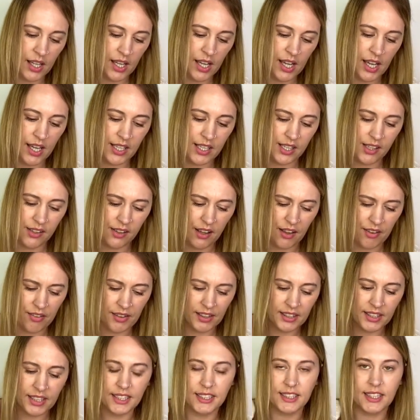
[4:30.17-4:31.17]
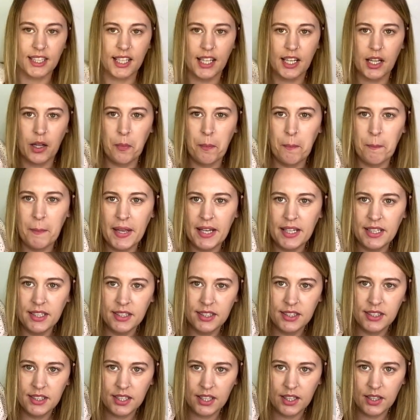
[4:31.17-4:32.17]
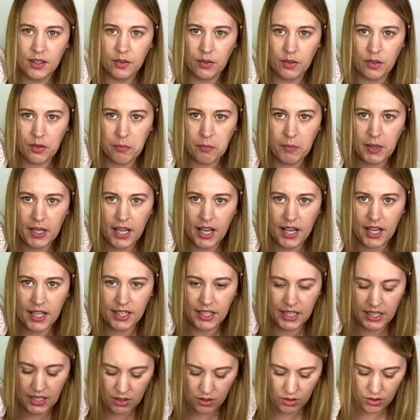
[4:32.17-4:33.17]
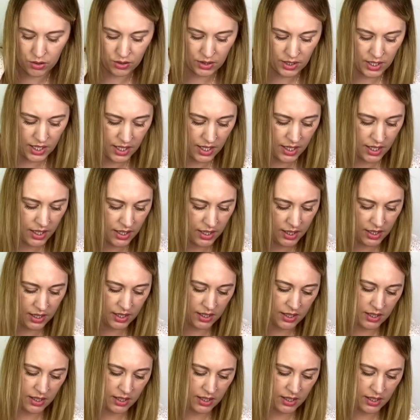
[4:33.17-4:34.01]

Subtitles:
A little, I think there's a little mint with Miani on there.